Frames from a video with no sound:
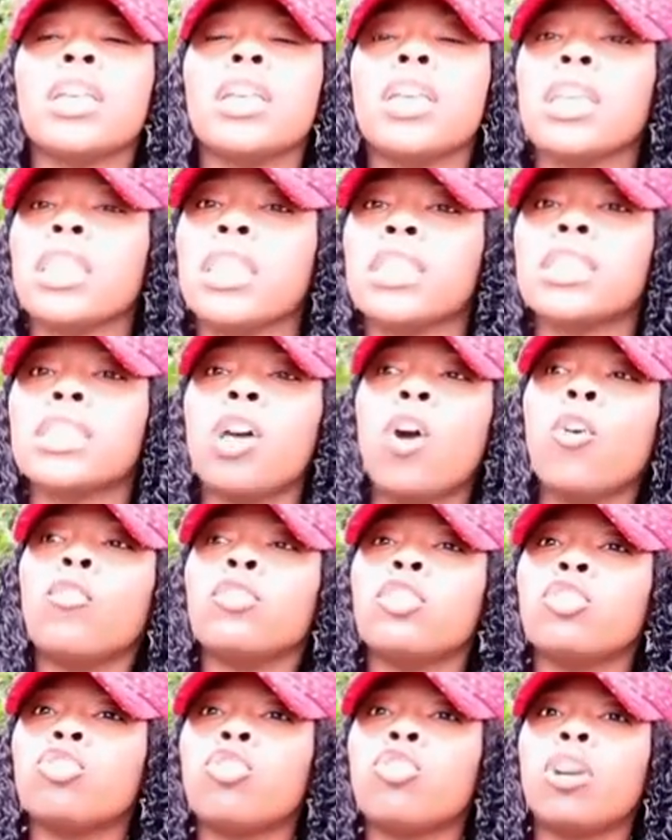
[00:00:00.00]
either
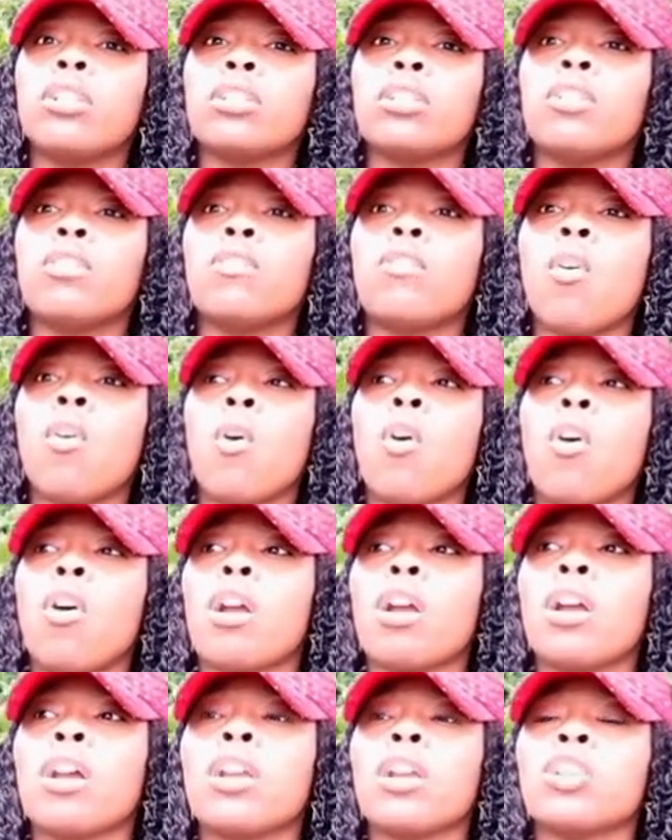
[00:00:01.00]
self destructive
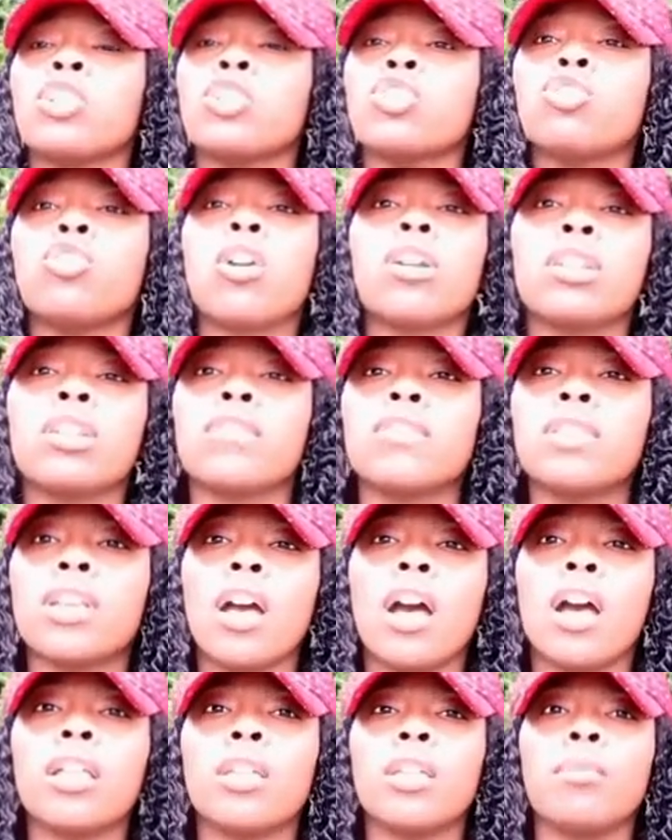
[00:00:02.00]
or destructive
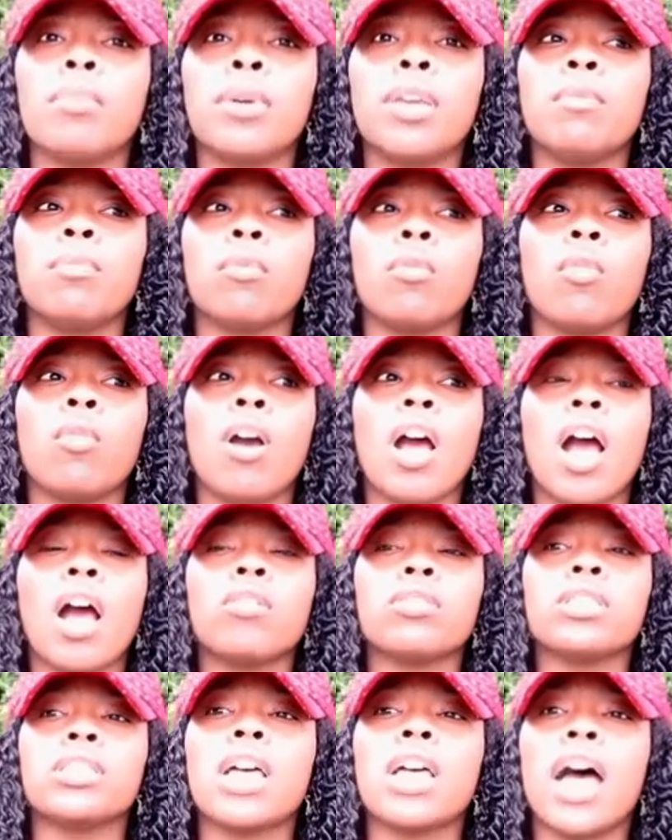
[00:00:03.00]
to other people
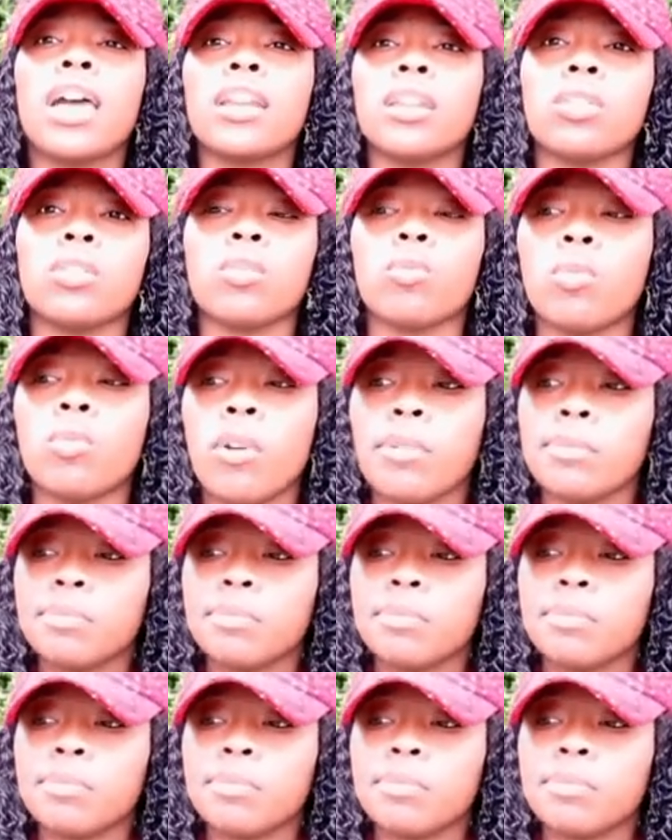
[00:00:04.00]
outside of you.